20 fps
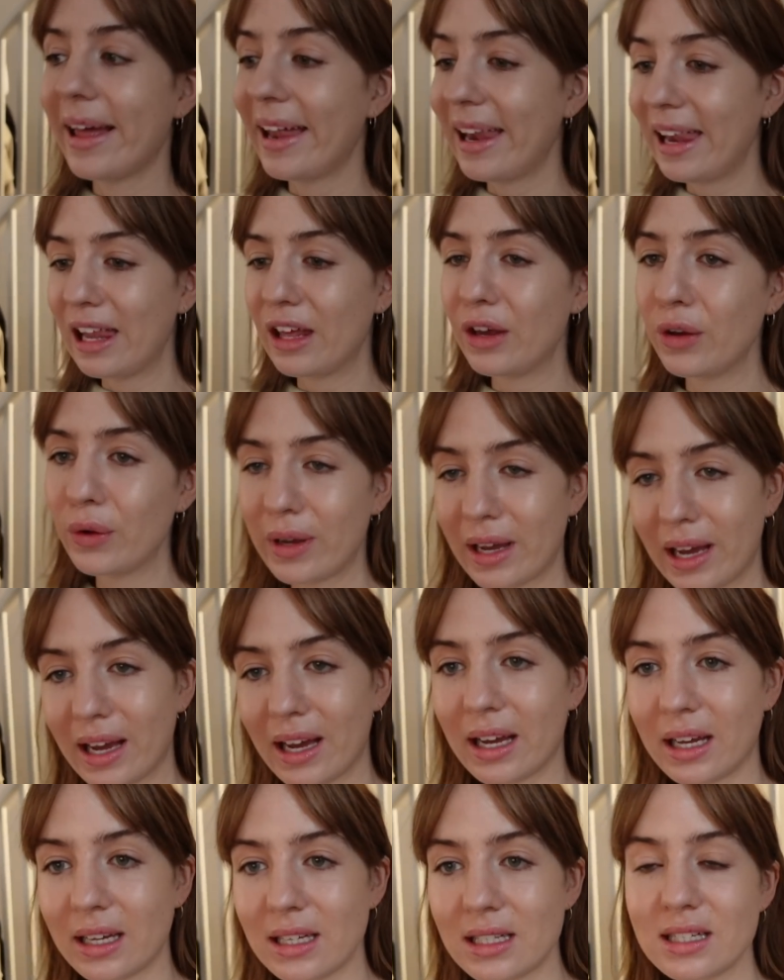Hello
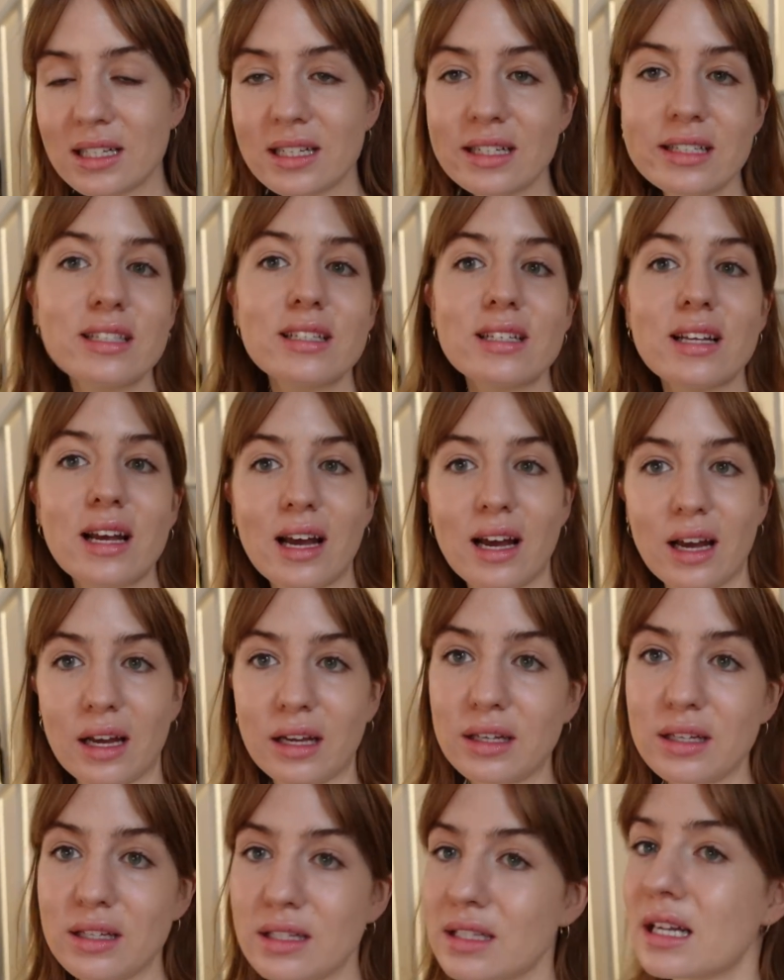guys, it is
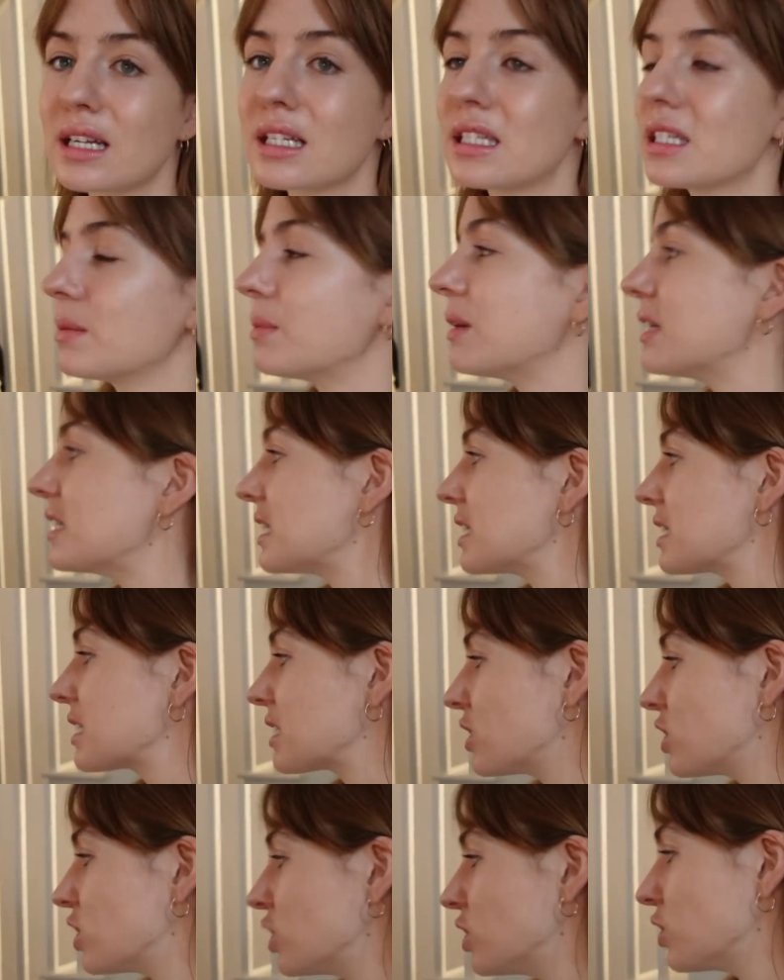I, sat at my desk
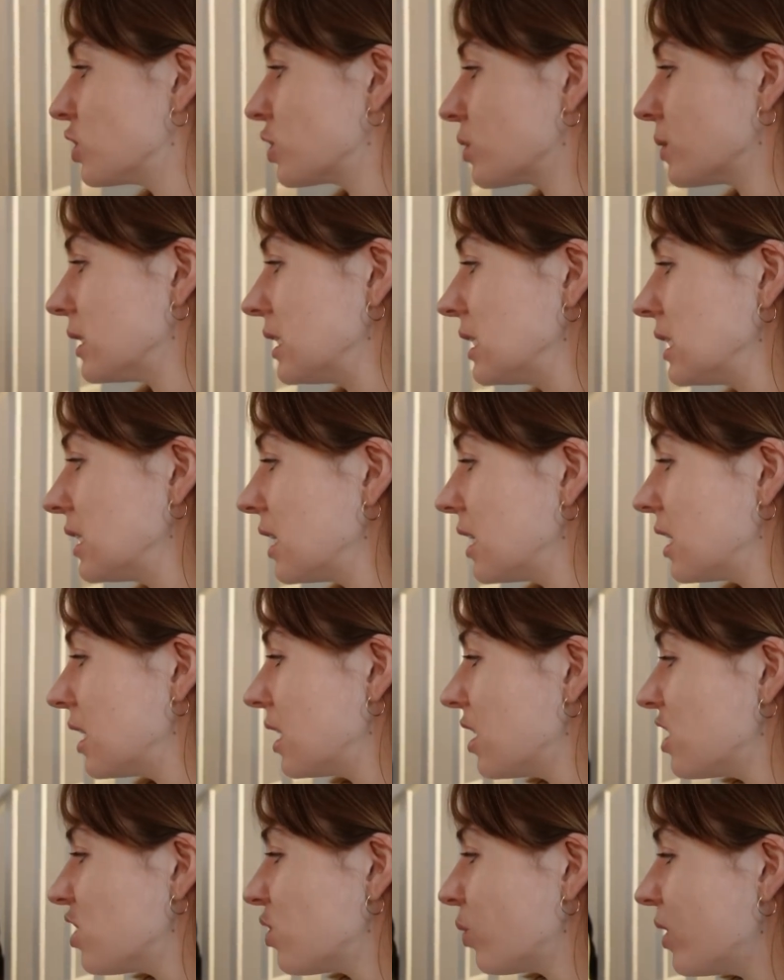as usual,
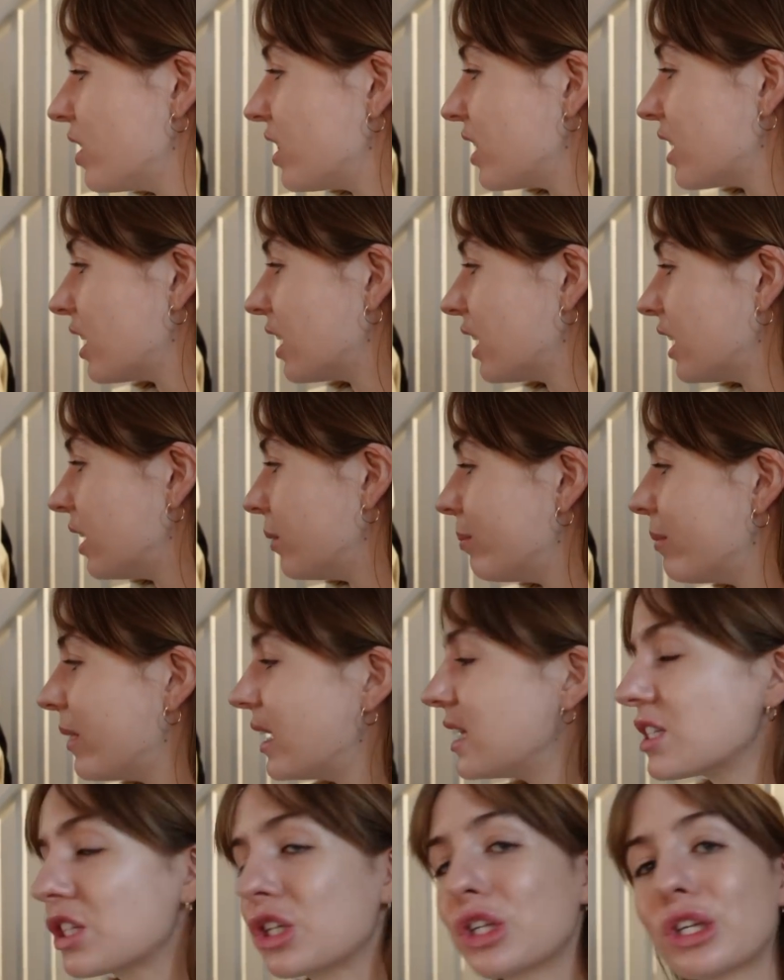with a
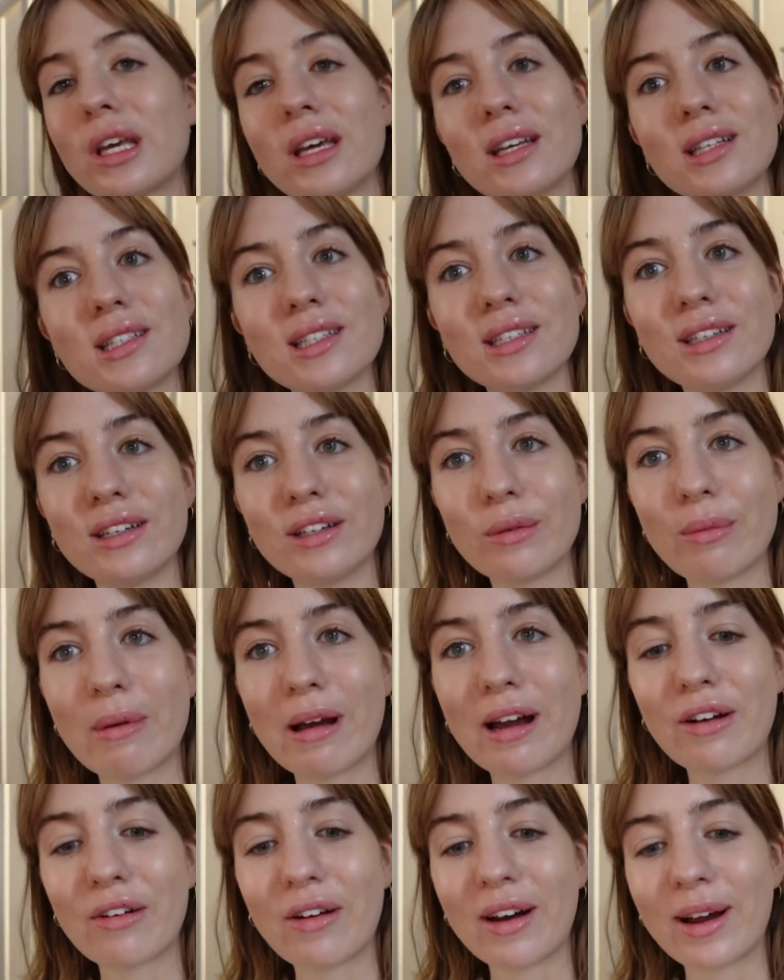mental kitten in the
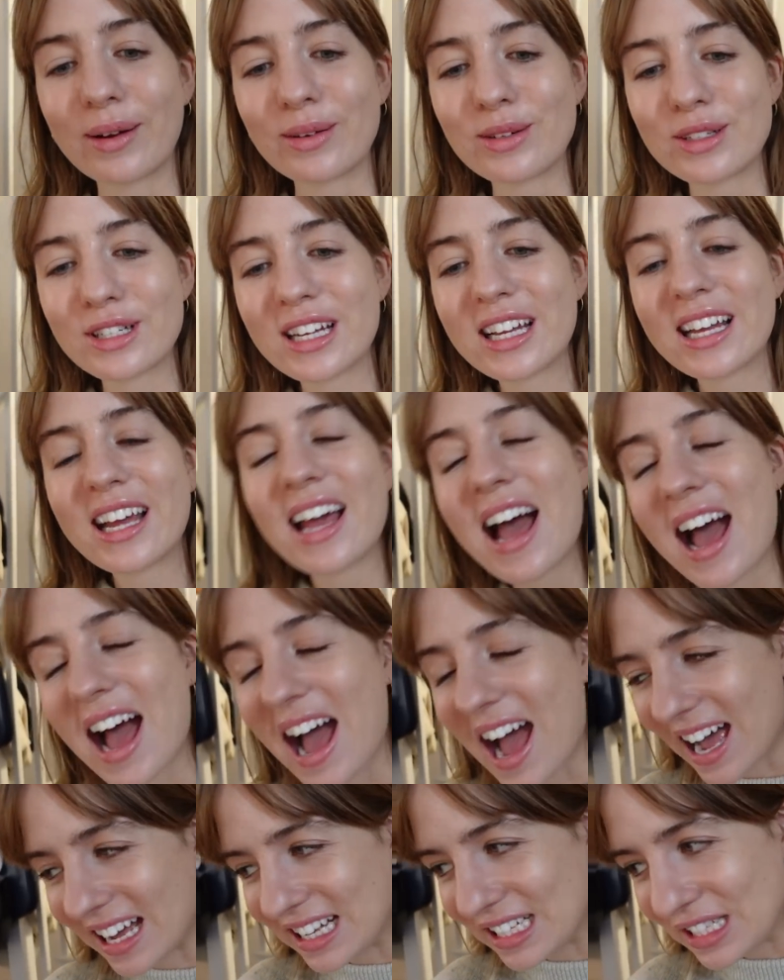background,
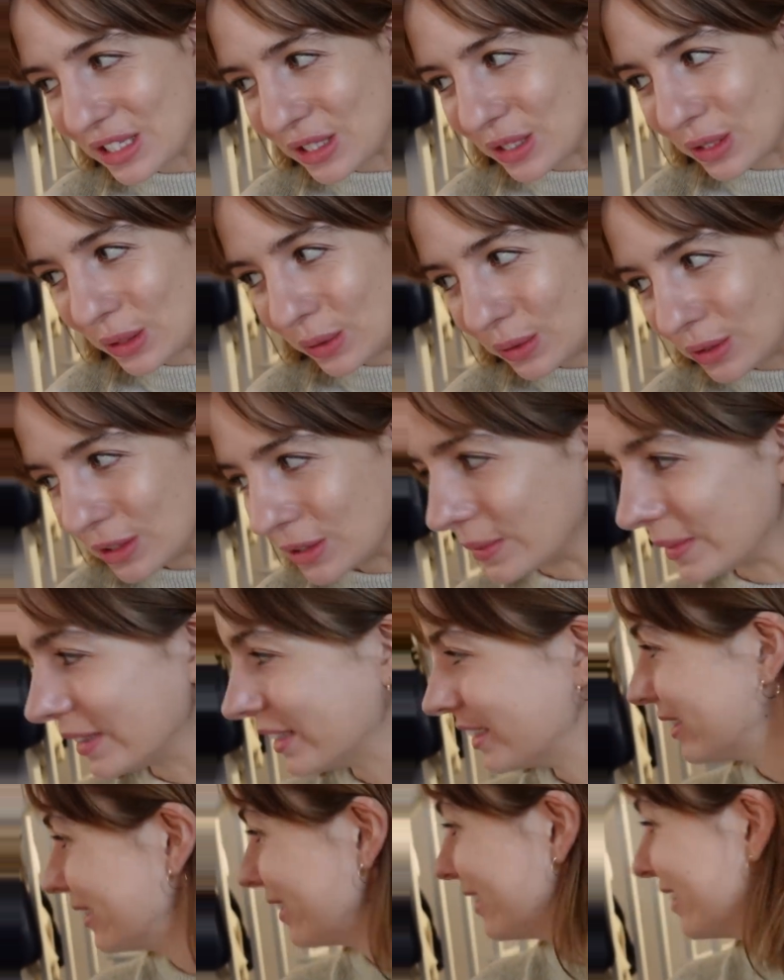as
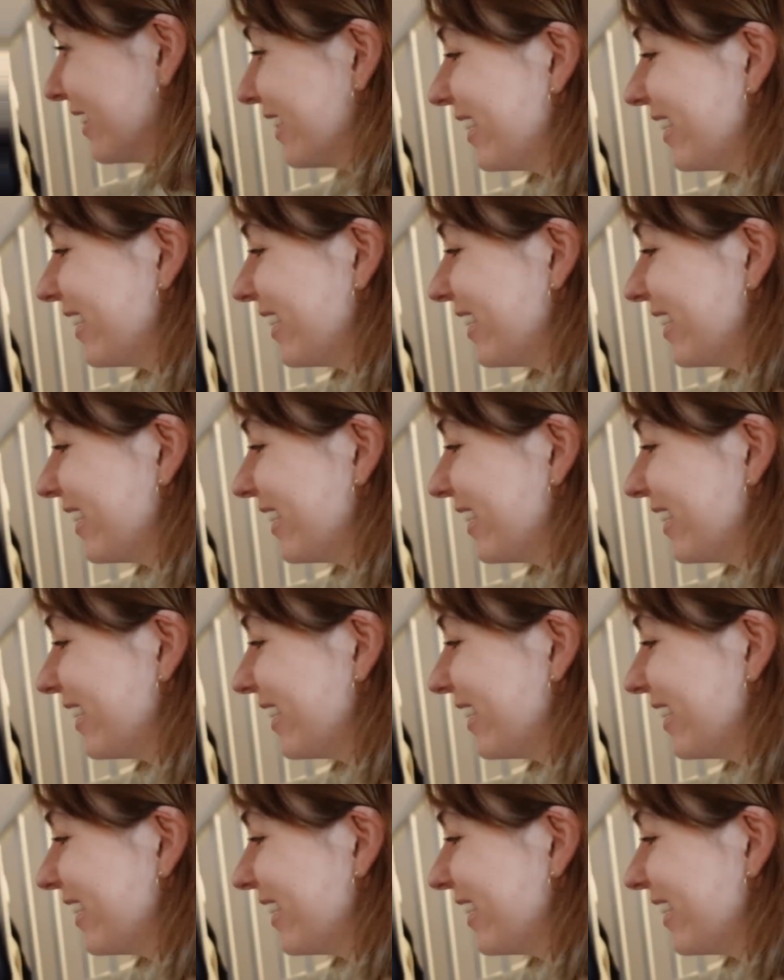usual.